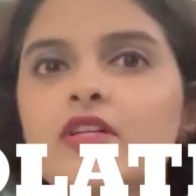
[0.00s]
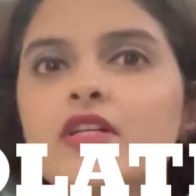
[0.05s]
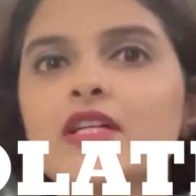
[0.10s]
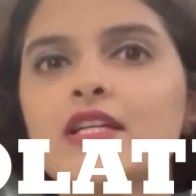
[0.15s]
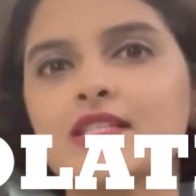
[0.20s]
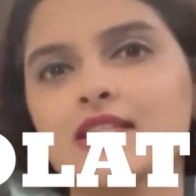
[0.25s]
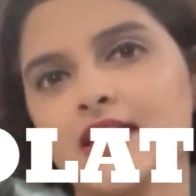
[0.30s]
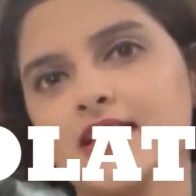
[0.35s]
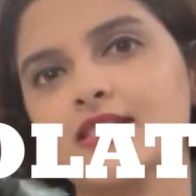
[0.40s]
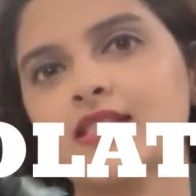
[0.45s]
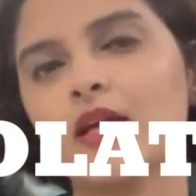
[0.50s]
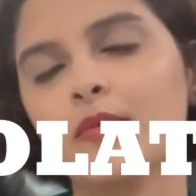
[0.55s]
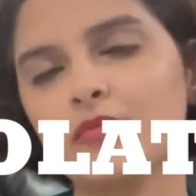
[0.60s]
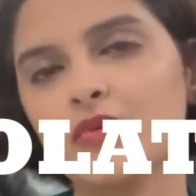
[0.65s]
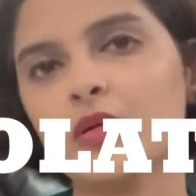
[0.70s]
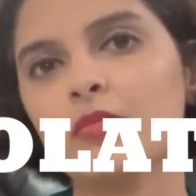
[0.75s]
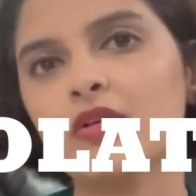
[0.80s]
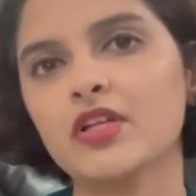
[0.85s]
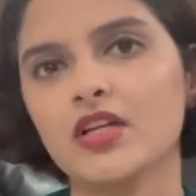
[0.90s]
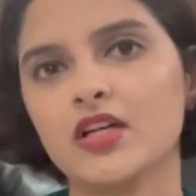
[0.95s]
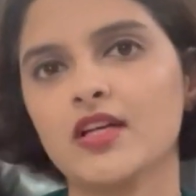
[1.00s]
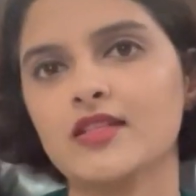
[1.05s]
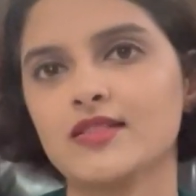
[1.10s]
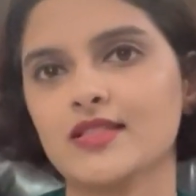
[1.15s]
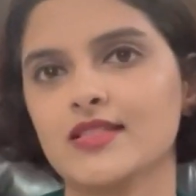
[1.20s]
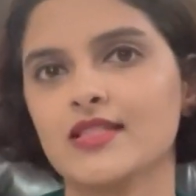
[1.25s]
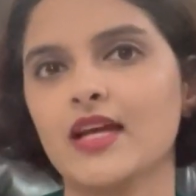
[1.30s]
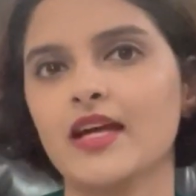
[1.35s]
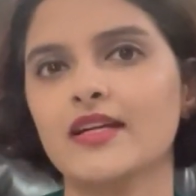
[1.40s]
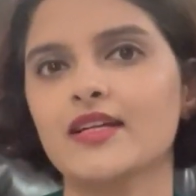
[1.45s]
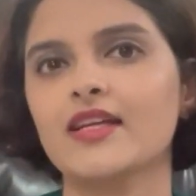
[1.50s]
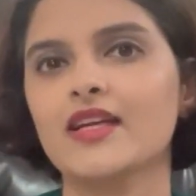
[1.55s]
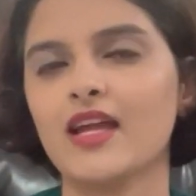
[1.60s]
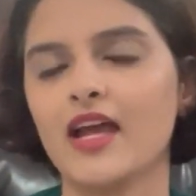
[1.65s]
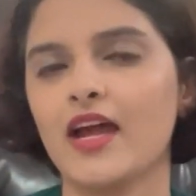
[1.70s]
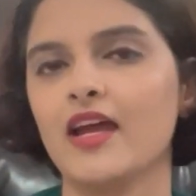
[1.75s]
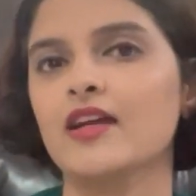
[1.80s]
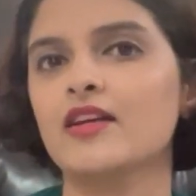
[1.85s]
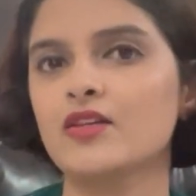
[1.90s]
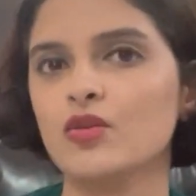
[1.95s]
is acceptable in a society
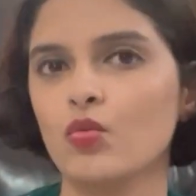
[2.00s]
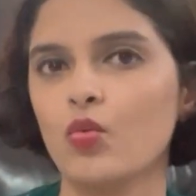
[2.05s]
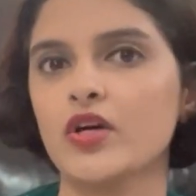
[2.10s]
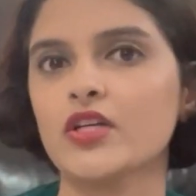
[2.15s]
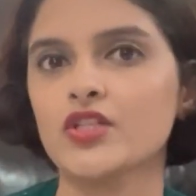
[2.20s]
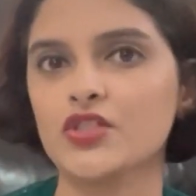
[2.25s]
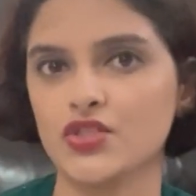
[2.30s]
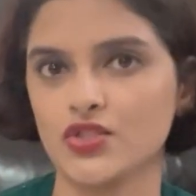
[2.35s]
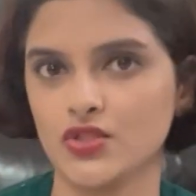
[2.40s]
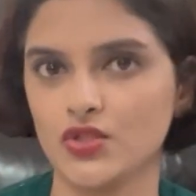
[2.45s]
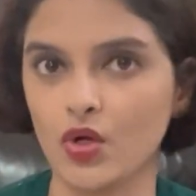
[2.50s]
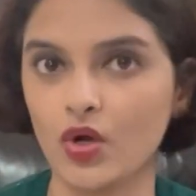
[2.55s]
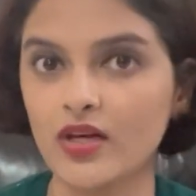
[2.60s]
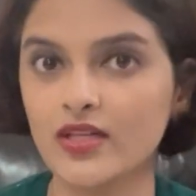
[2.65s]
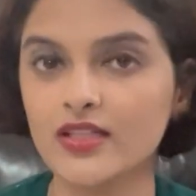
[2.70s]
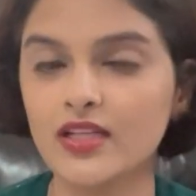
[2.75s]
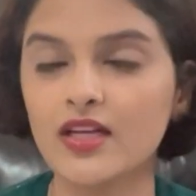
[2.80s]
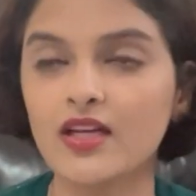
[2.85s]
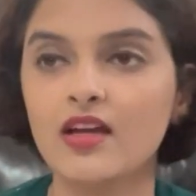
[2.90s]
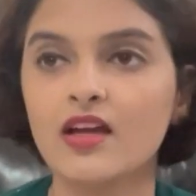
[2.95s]
and what is not.